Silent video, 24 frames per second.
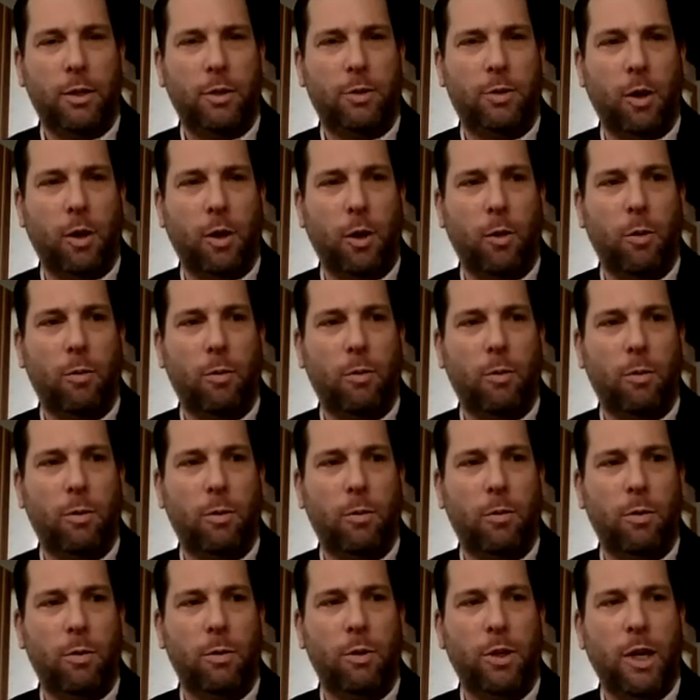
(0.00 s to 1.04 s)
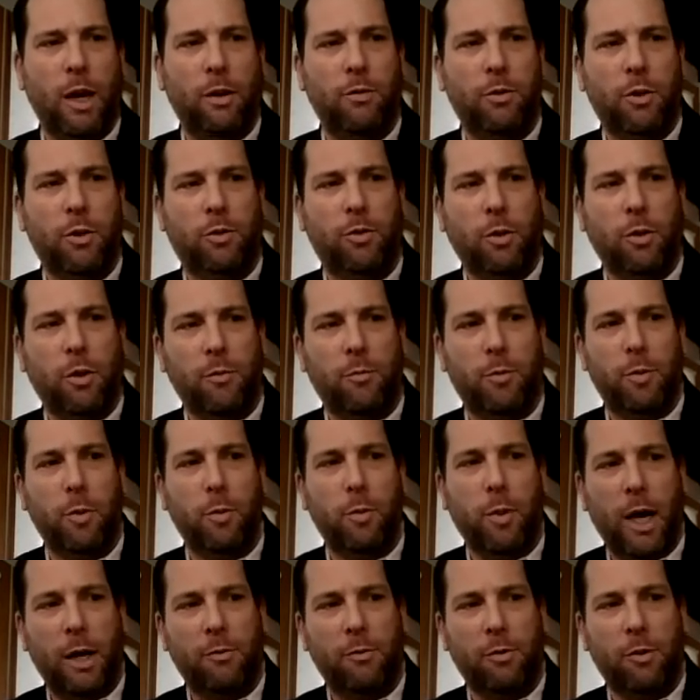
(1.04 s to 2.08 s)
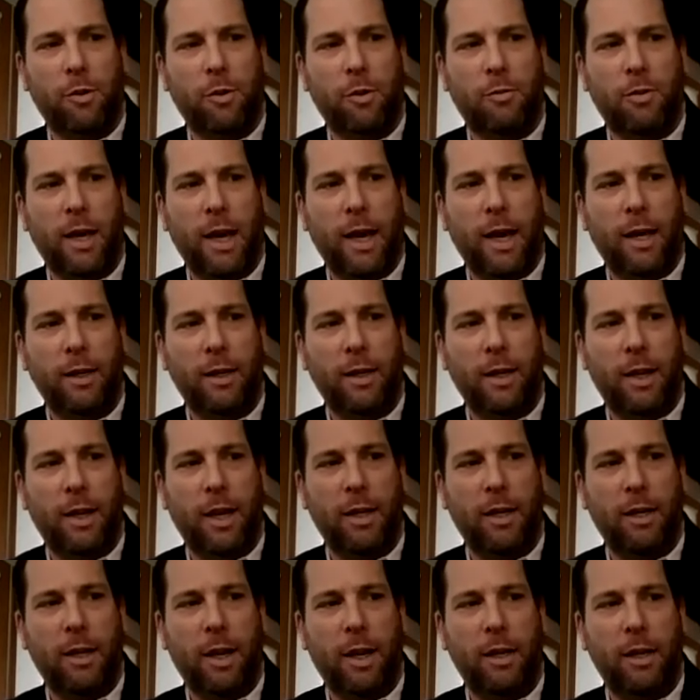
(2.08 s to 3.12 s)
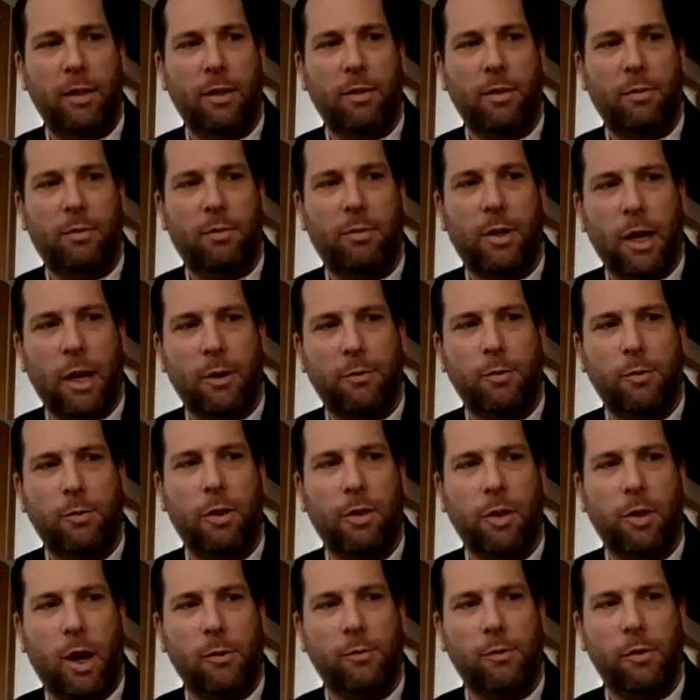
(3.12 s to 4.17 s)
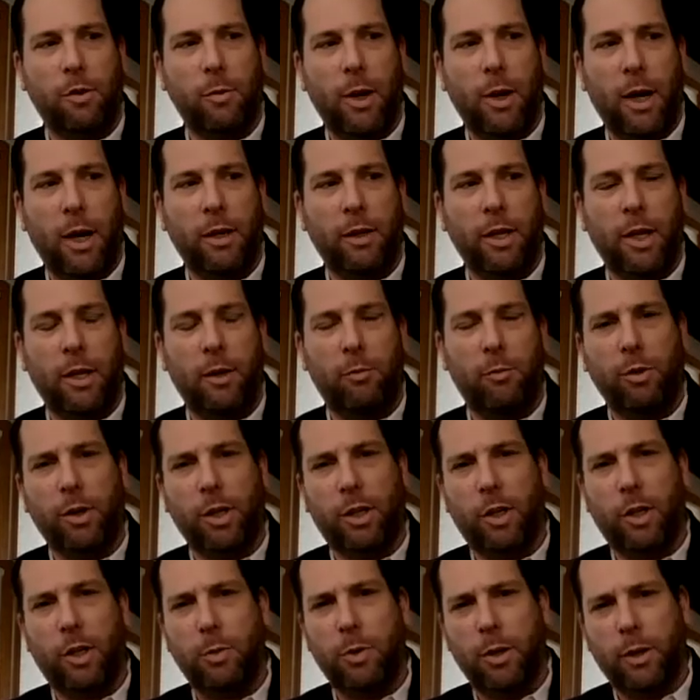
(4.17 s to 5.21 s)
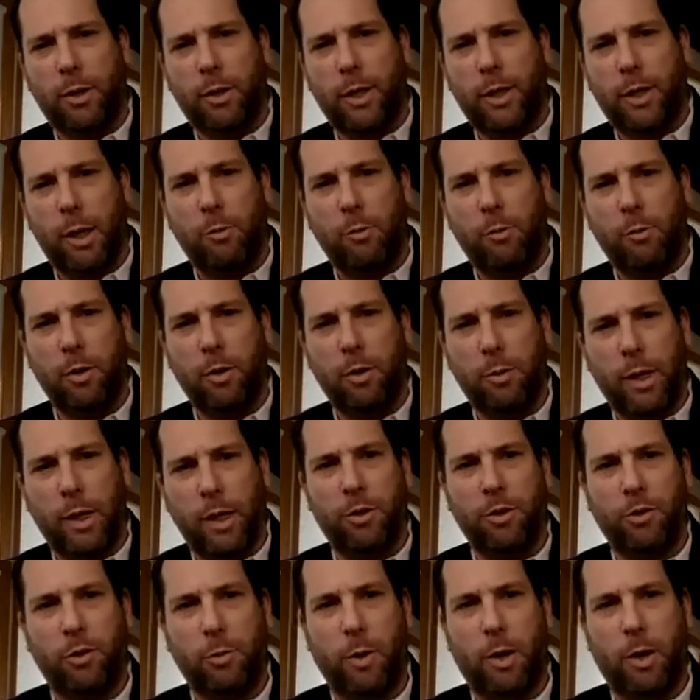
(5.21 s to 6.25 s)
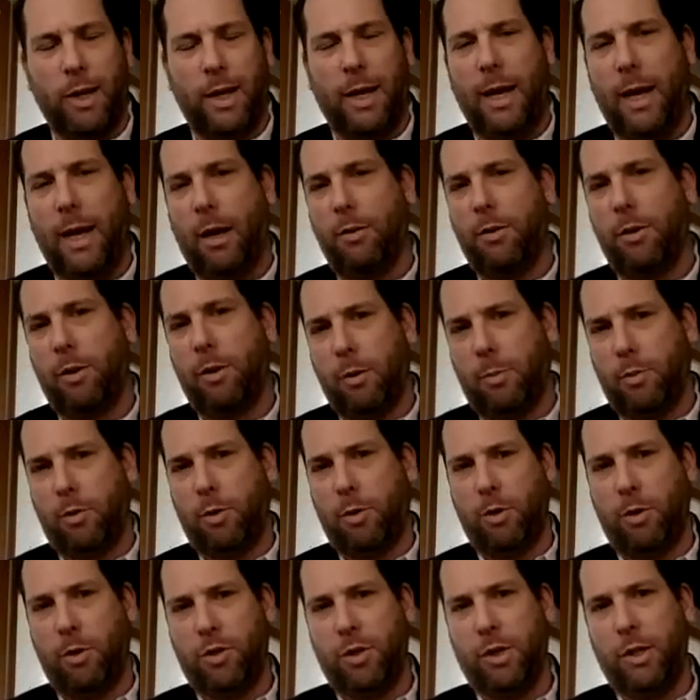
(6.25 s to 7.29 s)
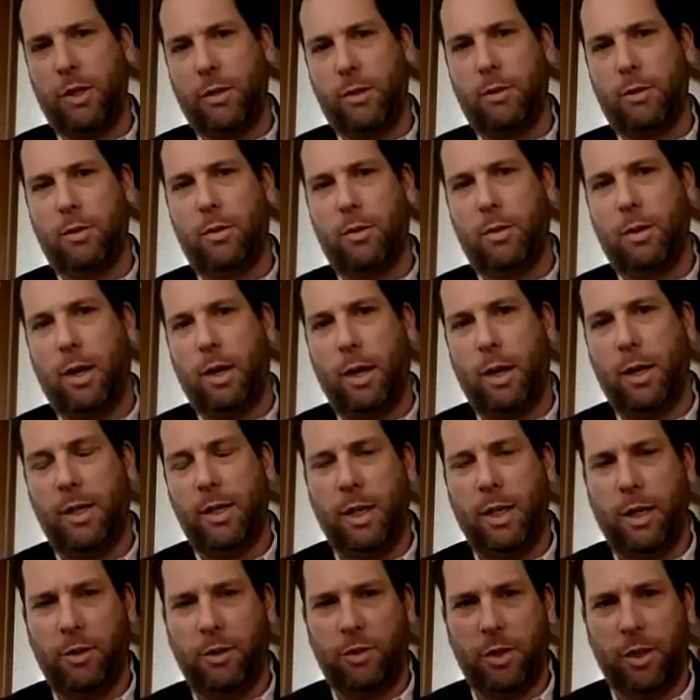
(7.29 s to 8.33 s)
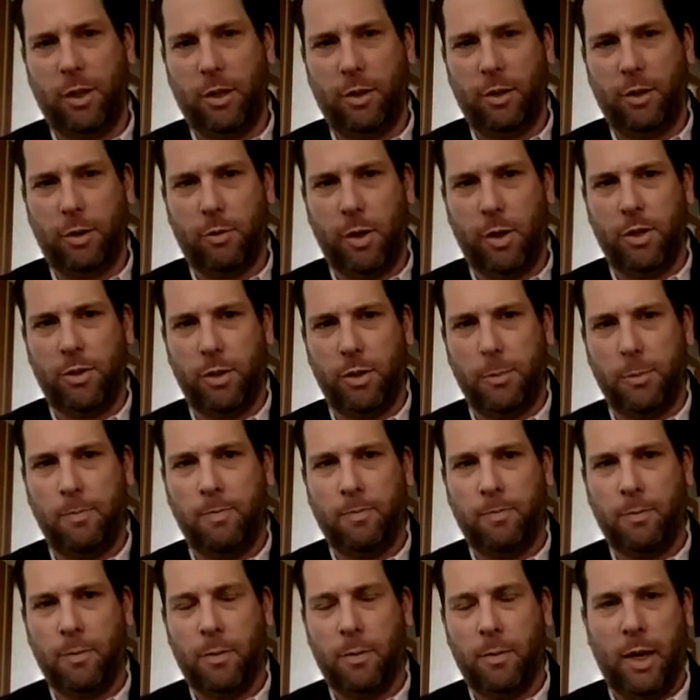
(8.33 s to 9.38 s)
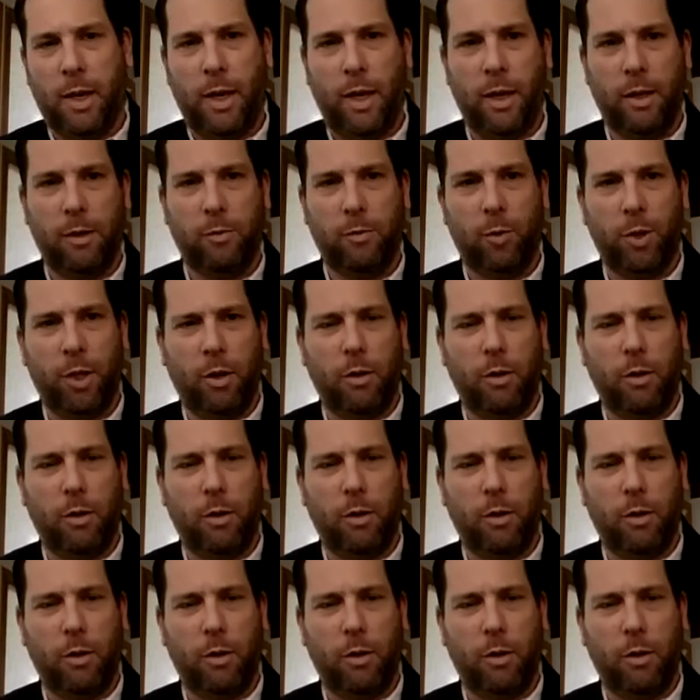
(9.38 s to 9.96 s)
So you have to sort of be mindful of that and careful and thoughtful about it, and really communicate with your managers about how they're approaching ESG integration, and